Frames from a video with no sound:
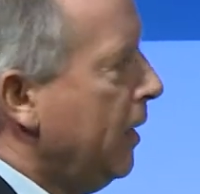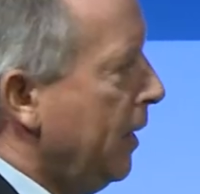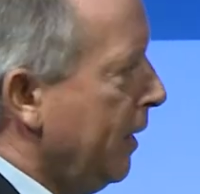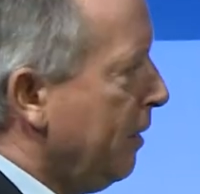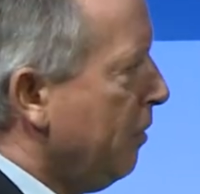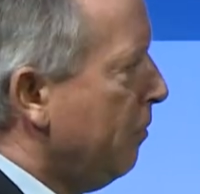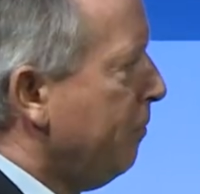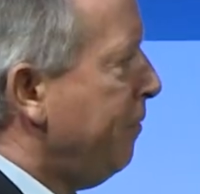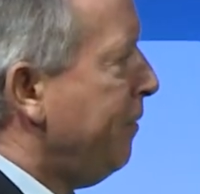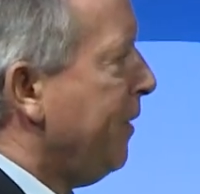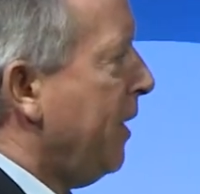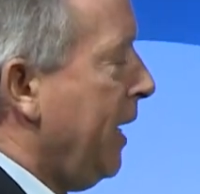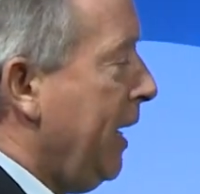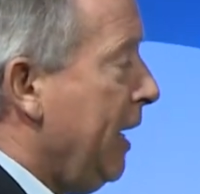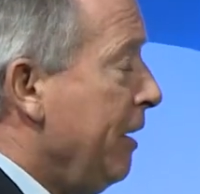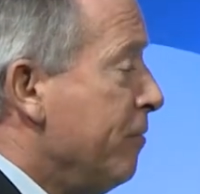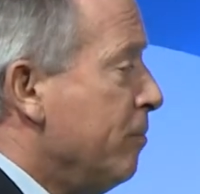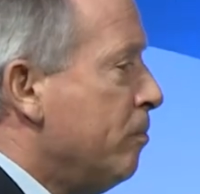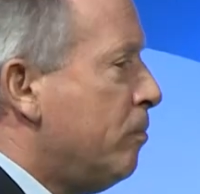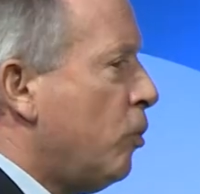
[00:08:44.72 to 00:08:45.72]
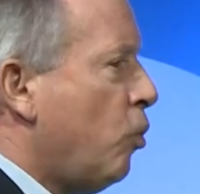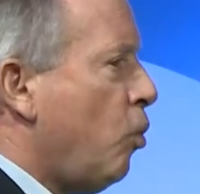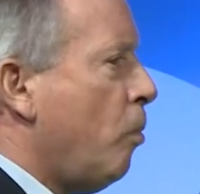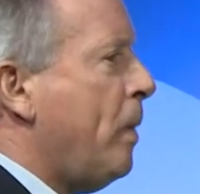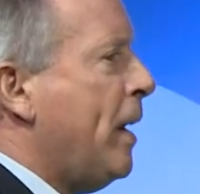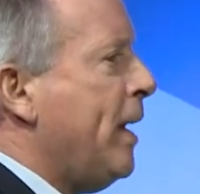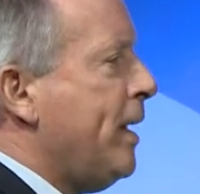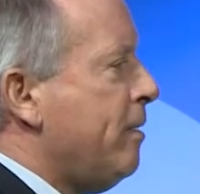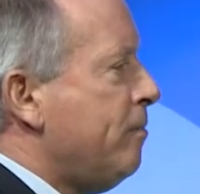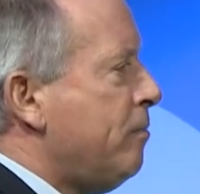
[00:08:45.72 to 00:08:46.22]
and God forbid, even
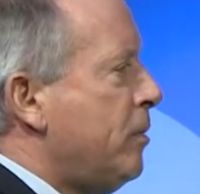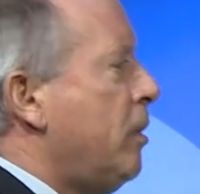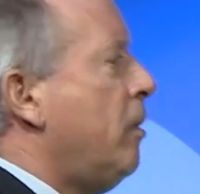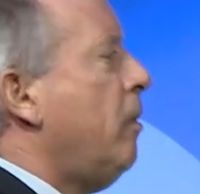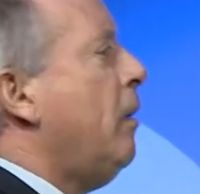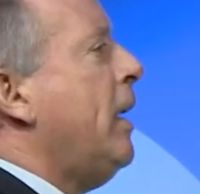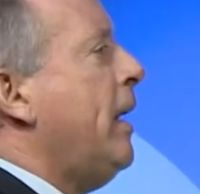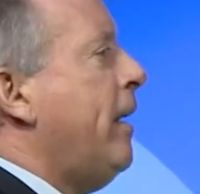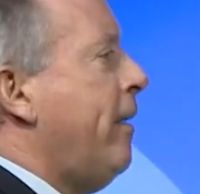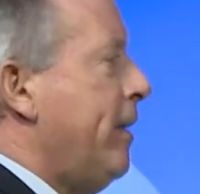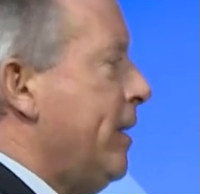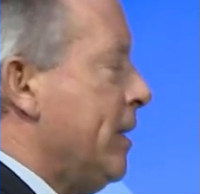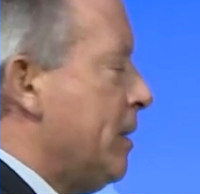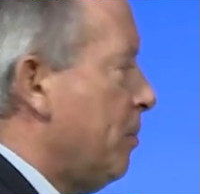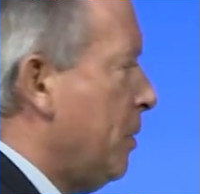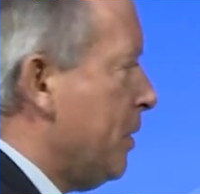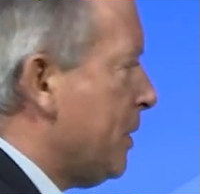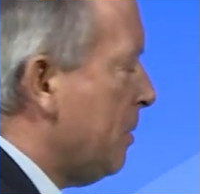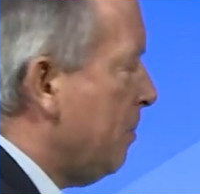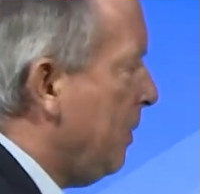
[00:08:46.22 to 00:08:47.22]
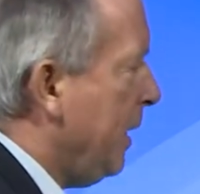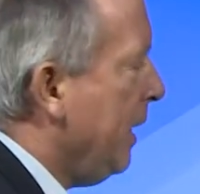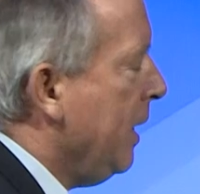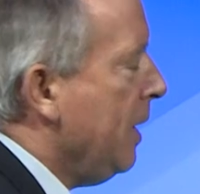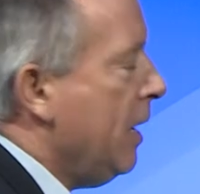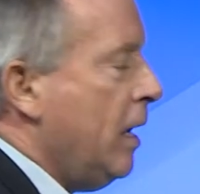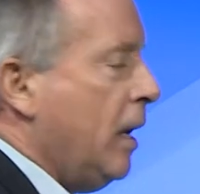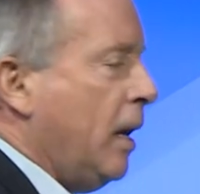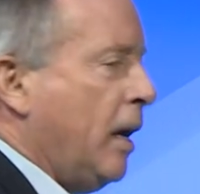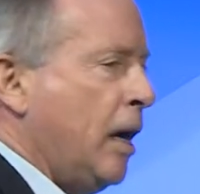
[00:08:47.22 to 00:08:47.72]
broadband in rural areas possibly,
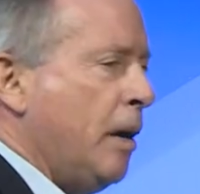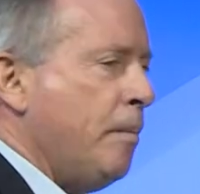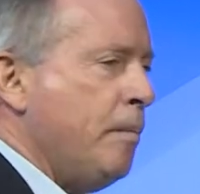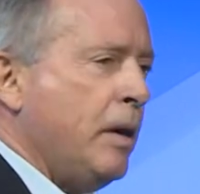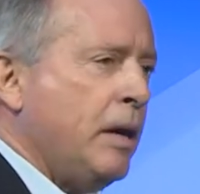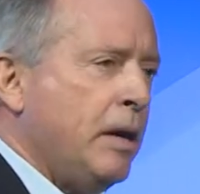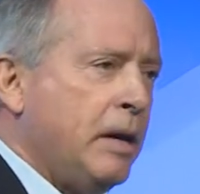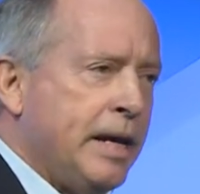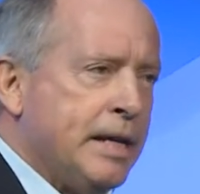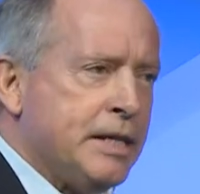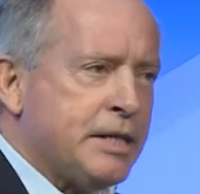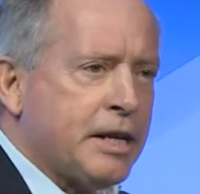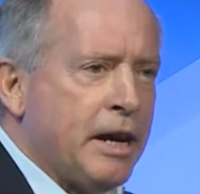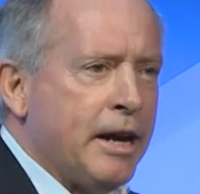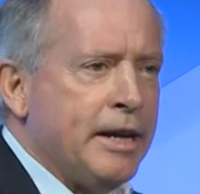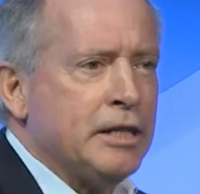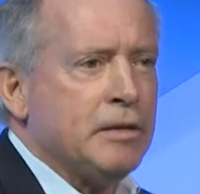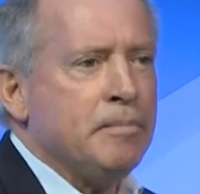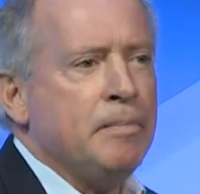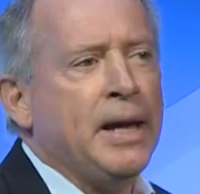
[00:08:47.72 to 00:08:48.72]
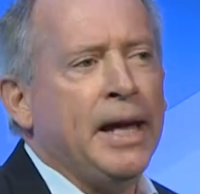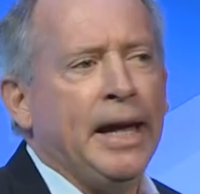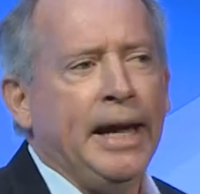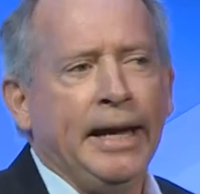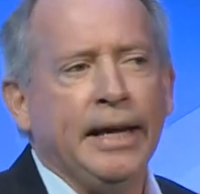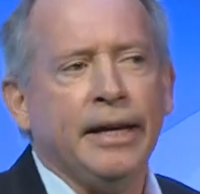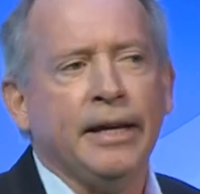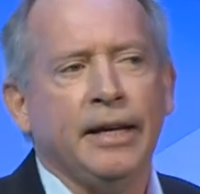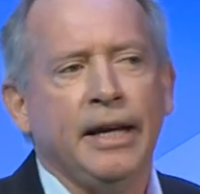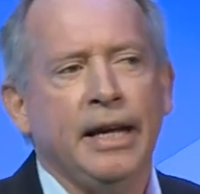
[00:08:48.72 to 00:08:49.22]
is going to
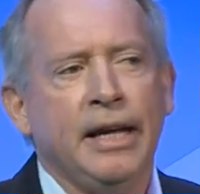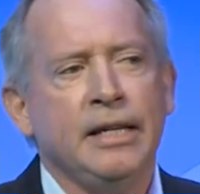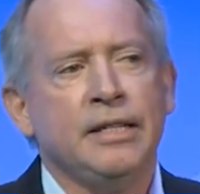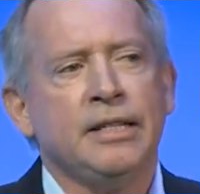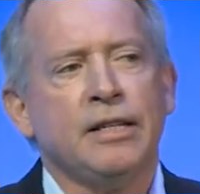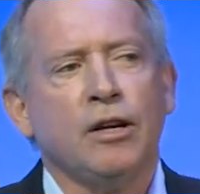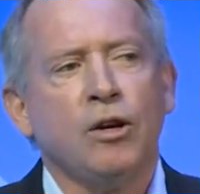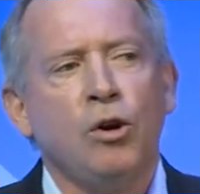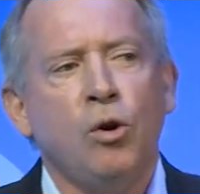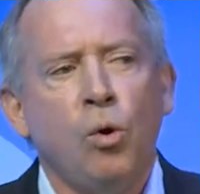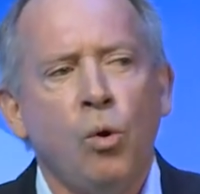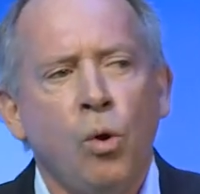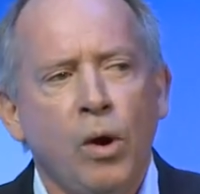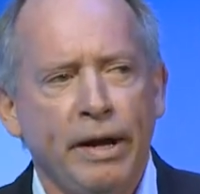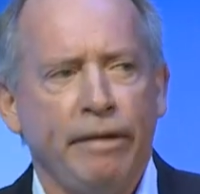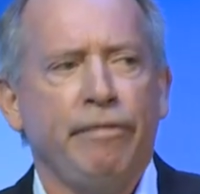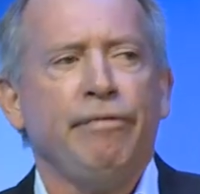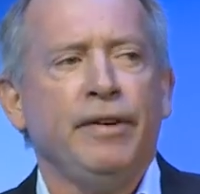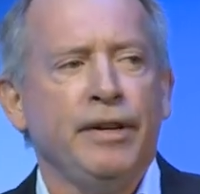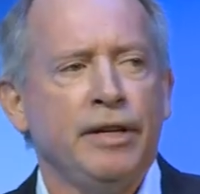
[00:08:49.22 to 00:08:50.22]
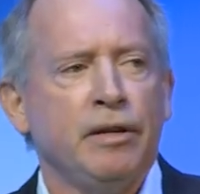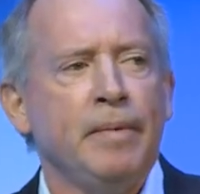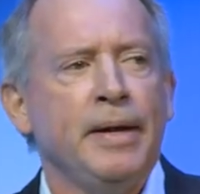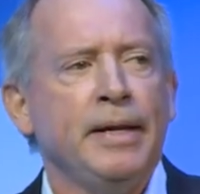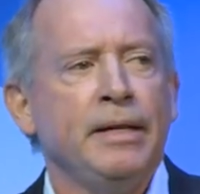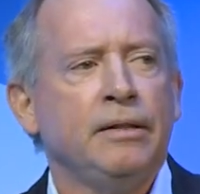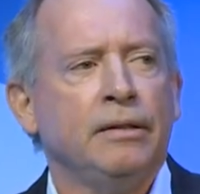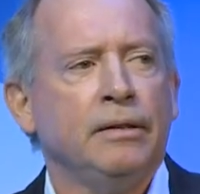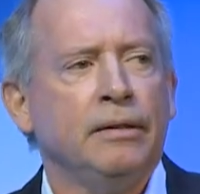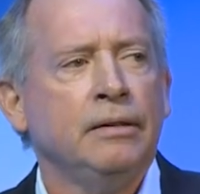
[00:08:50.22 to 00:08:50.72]
make is quite
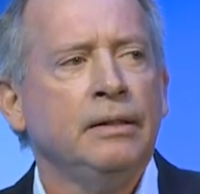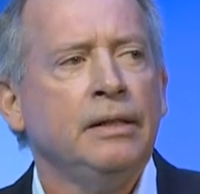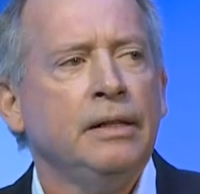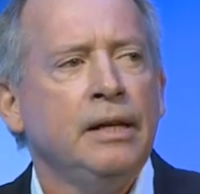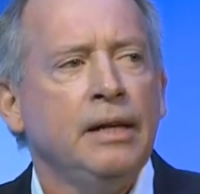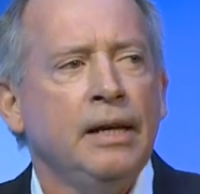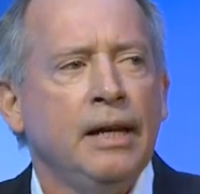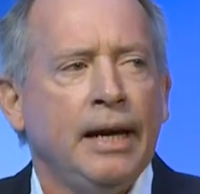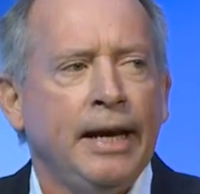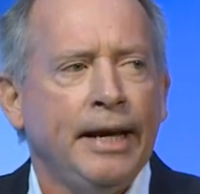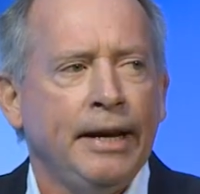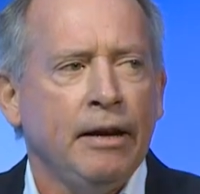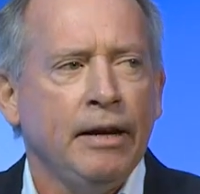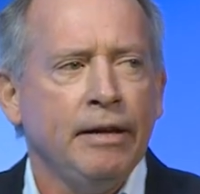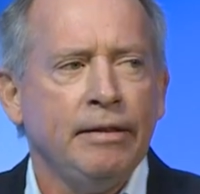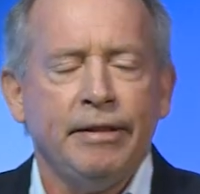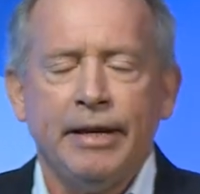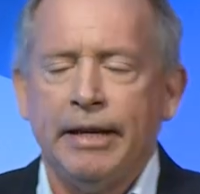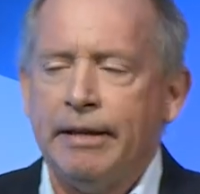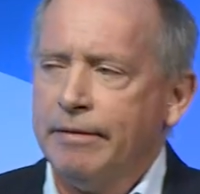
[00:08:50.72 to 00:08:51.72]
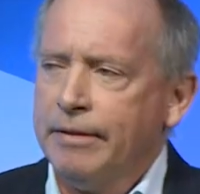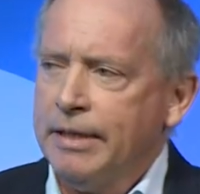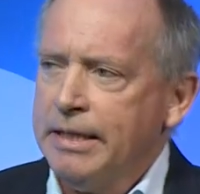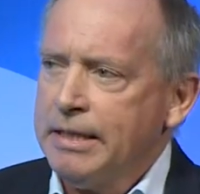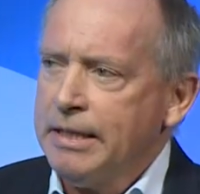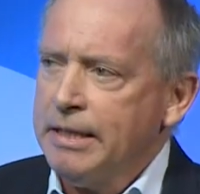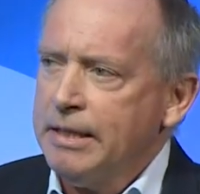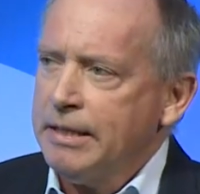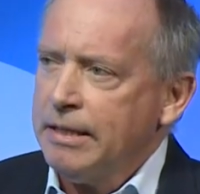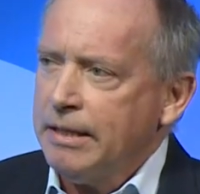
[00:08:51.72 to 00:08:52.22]
fundamental. And I think
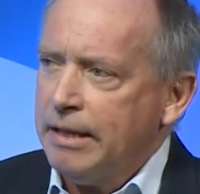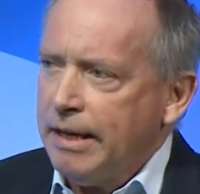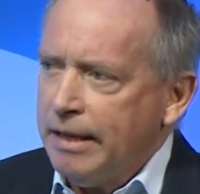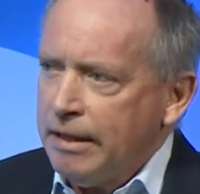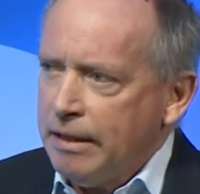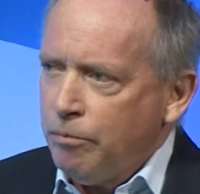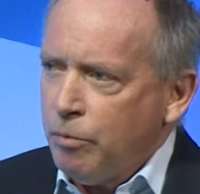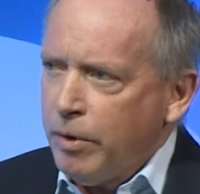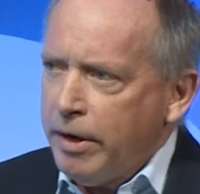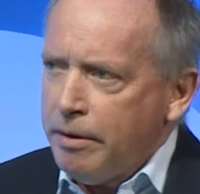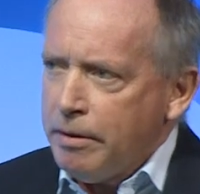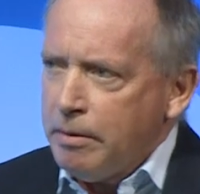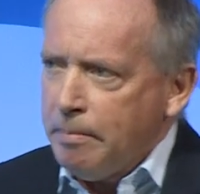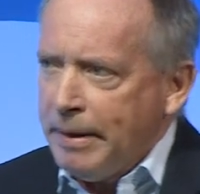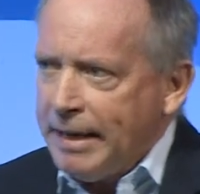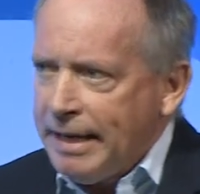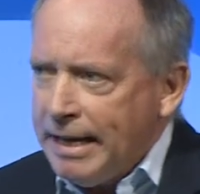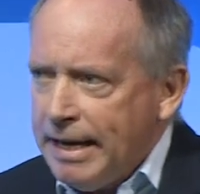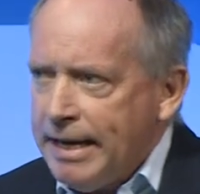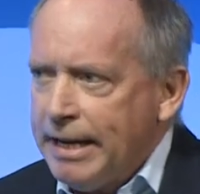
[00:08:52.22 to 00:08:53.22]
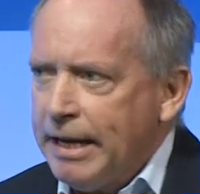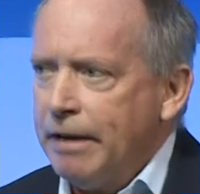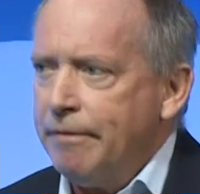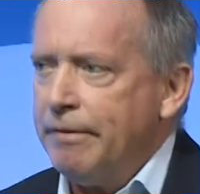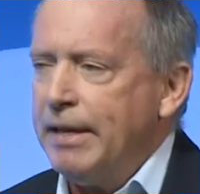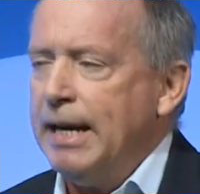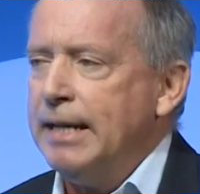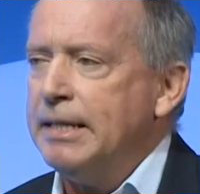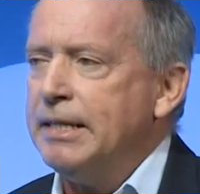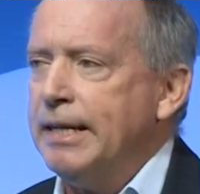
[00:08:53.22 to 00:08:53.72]
this is we're at the beginning
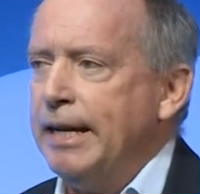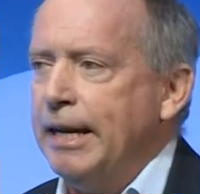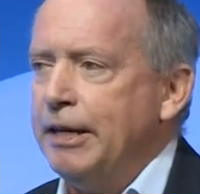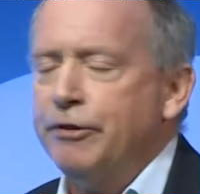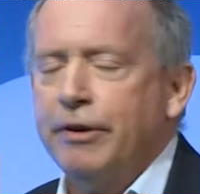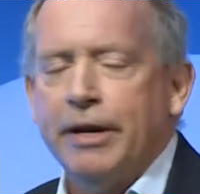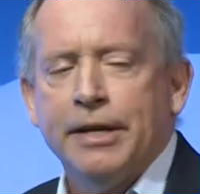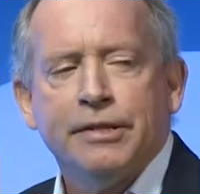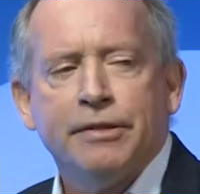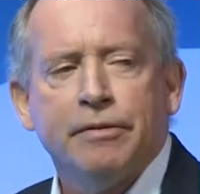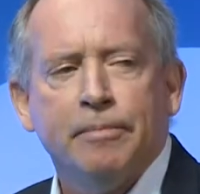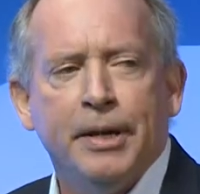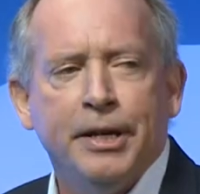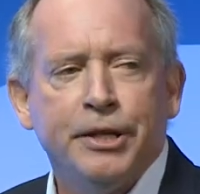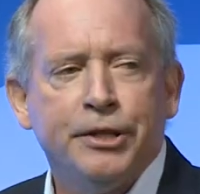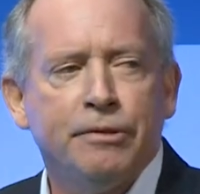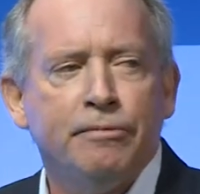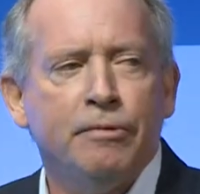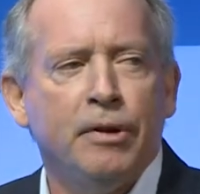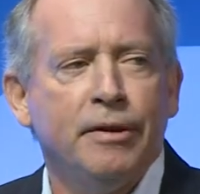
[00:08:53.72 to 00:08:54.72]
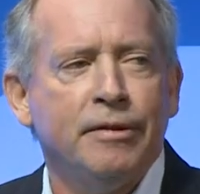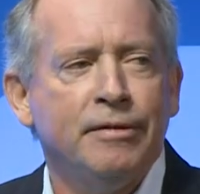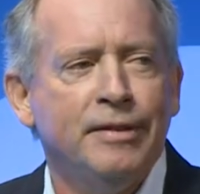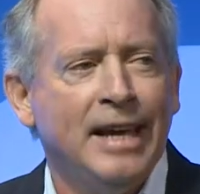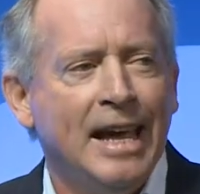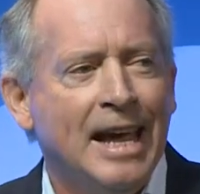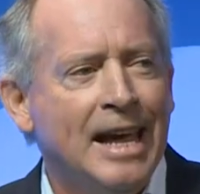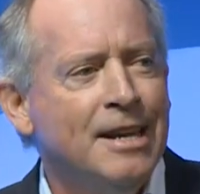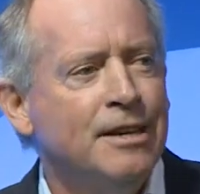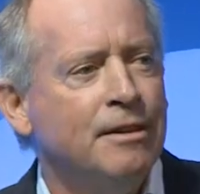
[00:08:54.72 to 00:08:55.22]
of that tech transformation rather
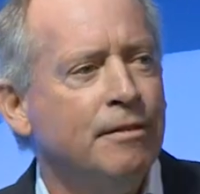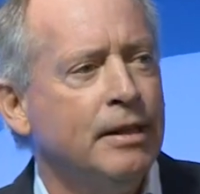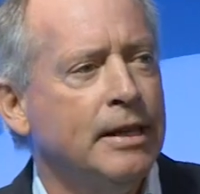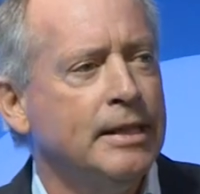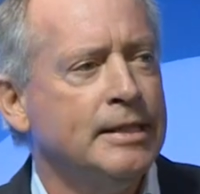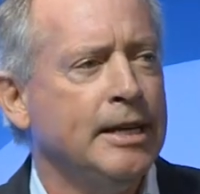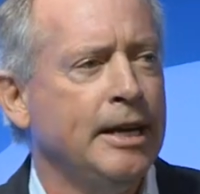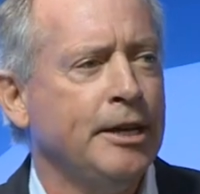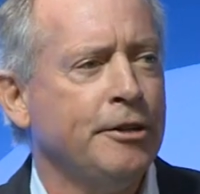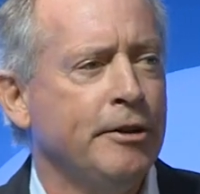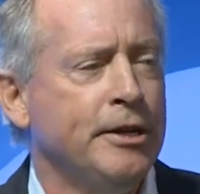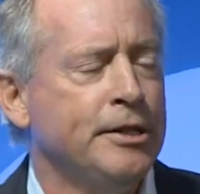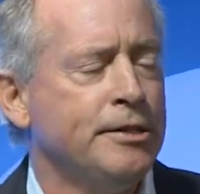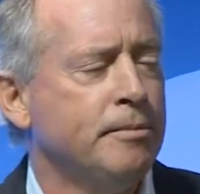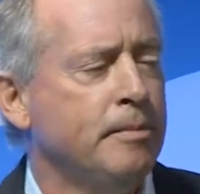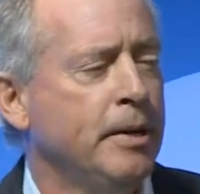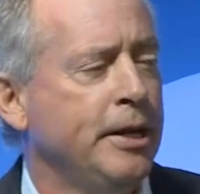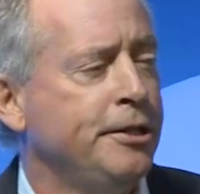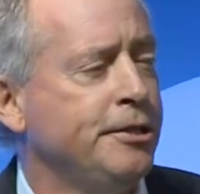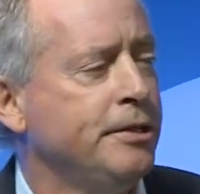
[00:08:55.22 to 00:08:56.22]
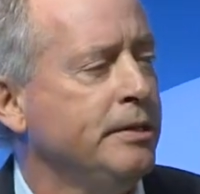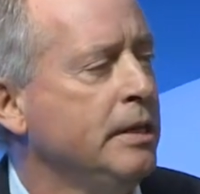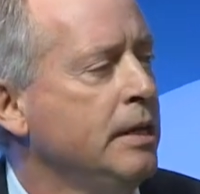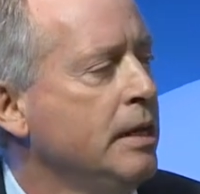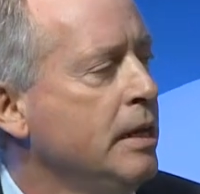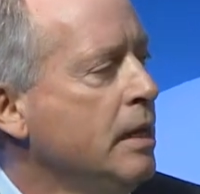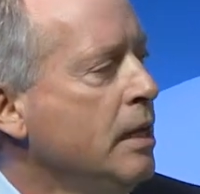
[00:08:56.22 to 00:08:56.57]
than the end of the tech transformation.